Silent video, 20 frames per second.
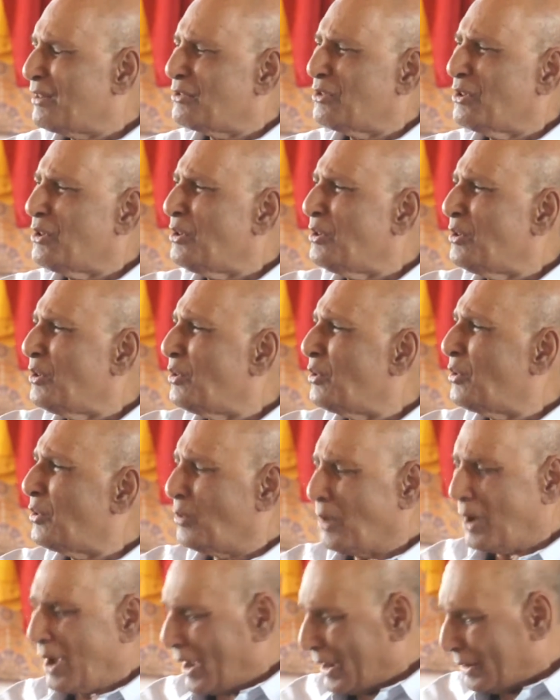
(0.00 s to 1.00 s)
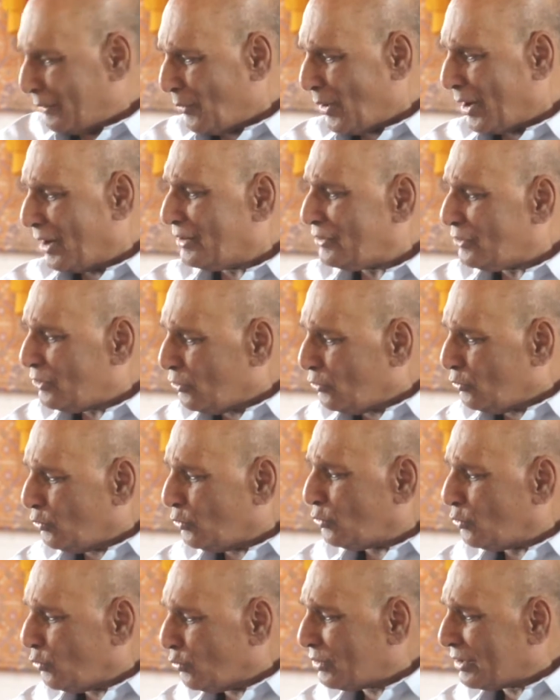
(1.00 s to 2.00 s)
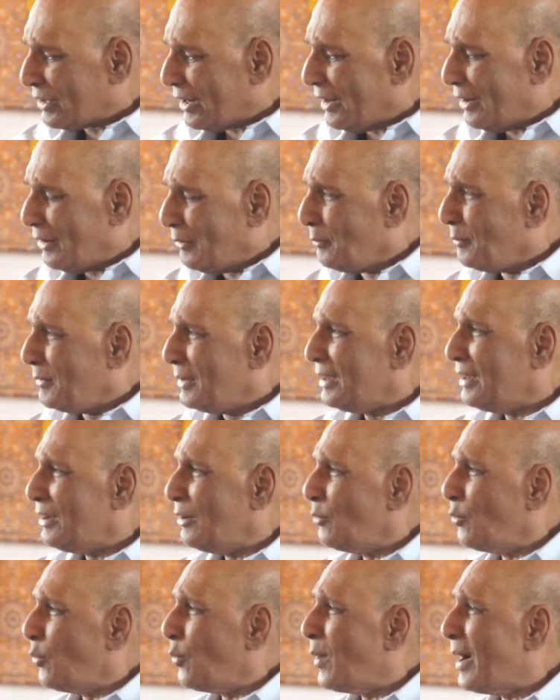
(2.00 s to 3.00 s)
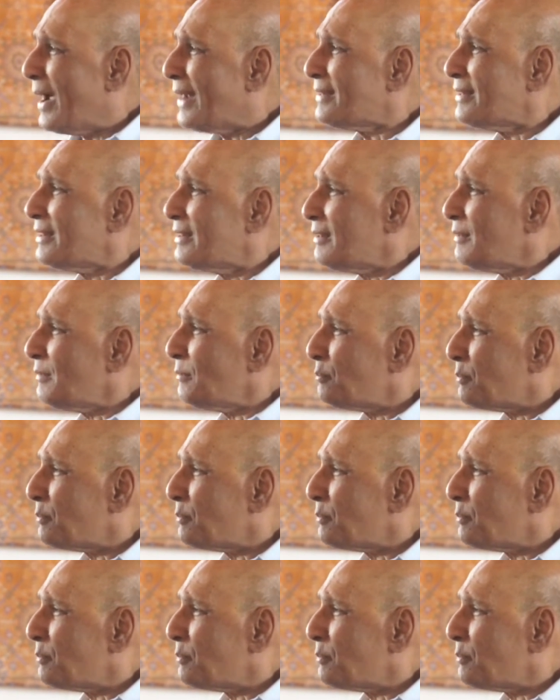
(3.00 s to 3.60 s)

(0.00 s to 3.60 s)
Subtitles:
No, I want you to tell me what